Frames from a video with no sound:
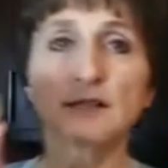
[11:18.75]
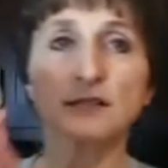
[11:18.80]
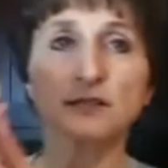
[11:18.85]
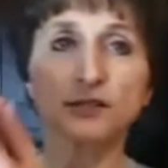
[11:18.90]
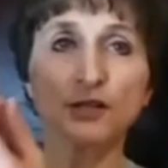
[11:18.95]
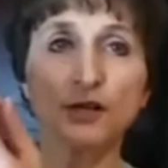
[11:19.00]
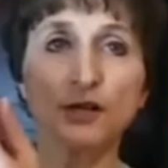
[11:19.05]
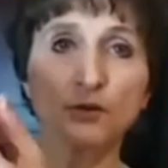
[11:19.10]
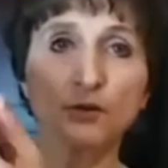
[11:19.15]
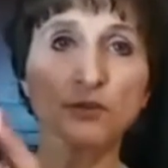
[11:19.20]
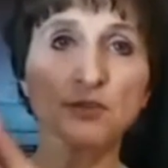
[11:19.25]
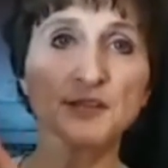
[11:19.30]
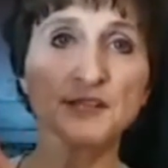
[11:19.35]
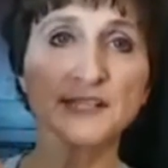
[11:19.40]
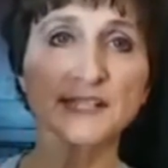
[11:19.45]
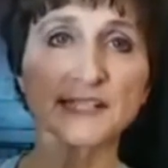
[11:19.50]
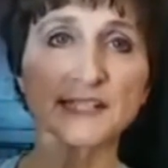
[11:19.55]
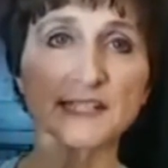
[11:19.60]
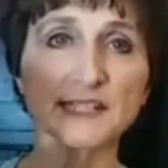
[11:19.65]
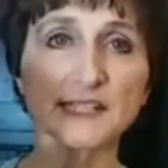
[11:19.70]
So
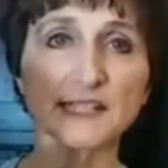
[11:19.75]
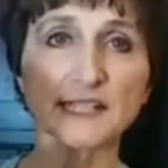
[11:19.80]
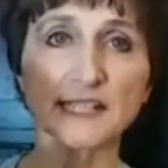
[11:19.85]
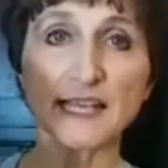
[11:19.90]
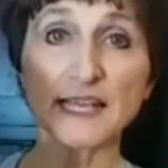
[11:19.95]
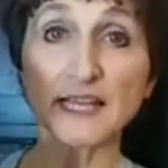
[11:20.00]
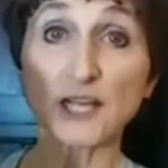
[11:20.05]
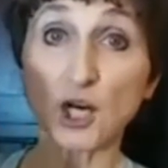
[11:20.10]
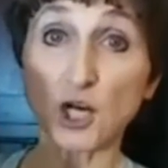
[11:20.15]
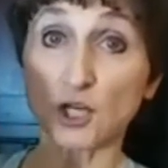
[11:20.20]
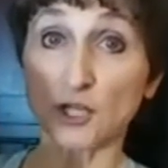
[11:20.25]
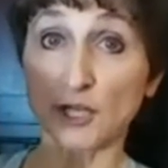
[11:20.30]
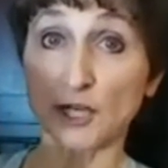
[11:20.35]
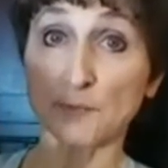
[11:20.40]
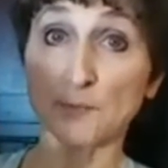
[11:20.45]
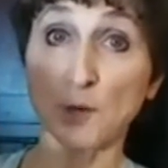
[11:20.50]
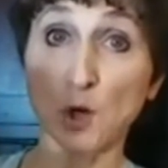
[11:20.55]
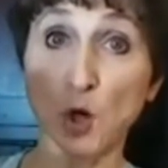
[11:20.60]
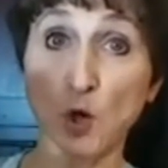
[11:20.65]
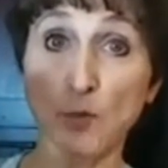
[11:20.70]
this is a
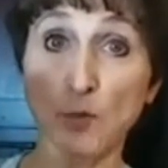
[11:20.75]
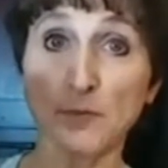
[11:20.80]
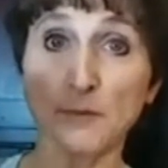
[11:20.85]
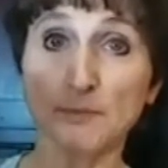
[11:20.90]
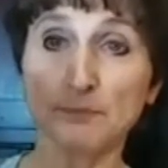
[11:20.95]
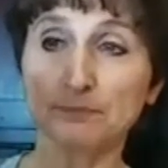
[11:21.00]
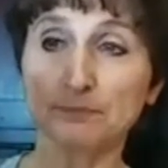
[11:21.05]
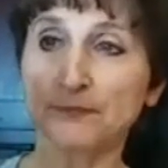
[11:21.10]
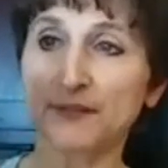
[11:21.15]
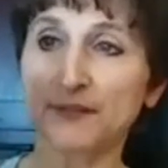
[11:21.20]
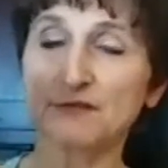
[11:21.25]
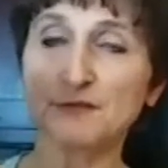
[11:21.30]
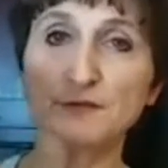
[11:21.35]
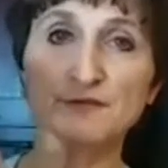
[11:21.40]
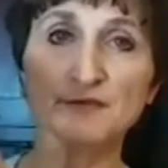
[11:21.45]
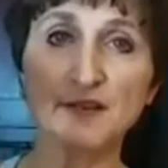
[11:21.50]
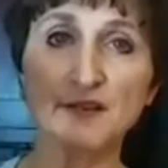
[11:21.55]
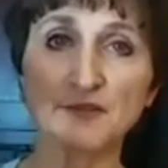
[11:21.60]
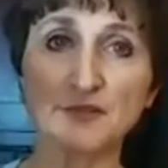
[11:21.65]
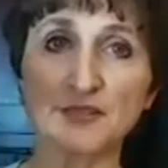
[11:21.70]
garlic bulb. If
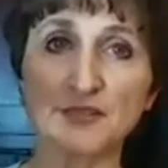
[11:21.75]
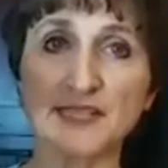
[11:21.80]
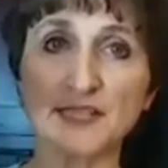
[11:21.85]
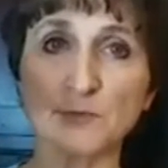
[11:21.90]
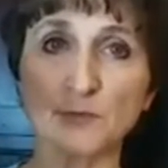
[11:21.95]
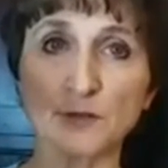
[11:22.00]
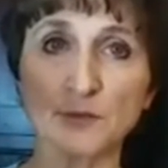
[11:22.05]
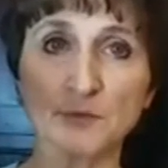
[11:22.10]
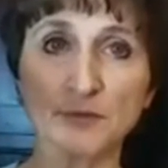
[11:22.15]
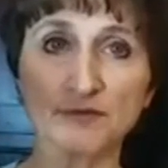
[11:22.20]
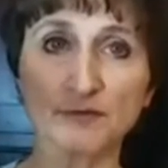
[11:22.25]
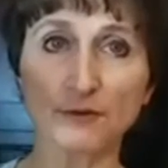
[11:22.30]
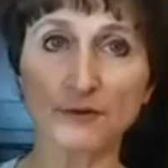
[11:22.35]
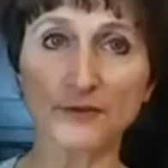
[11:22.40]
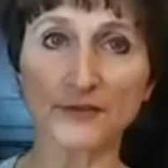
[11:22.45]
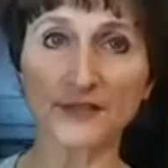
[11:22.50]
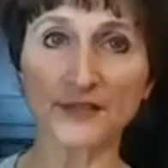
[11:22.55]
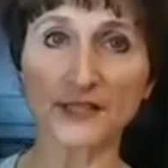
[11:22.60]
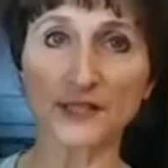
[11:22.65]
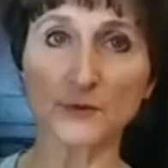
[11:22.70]
you've never seen one
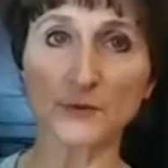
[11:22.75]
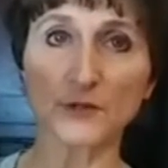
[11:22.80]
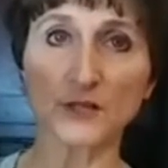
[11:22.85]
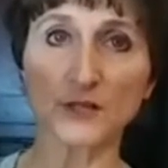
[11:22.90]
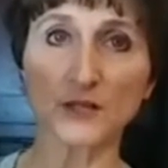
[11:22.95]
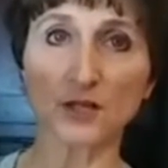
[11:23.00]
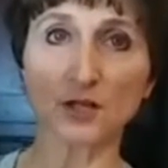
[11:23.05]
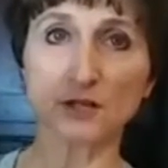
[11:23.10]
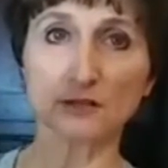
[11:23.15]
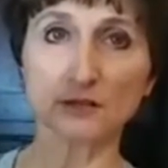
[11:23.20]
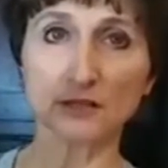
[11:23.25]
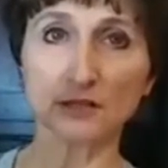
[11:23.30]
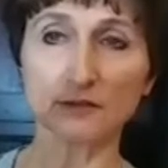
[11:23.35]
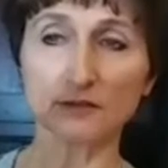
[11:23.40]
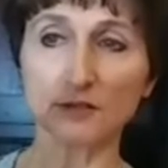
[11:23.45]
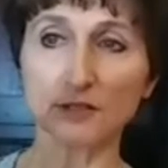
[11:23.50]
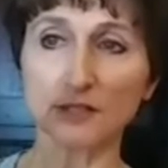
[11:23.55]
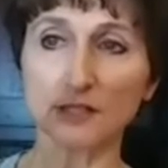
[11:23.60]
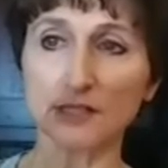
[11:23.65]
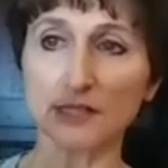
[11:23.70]
before, this is what garlic
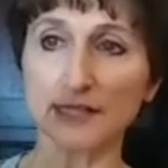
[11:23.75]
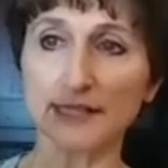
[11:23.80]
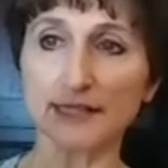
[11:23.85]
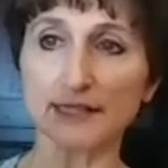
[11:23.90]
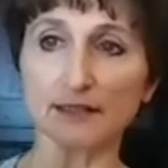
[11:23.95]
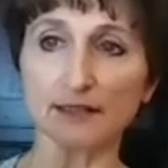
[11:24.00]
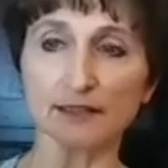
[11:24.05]
looks like,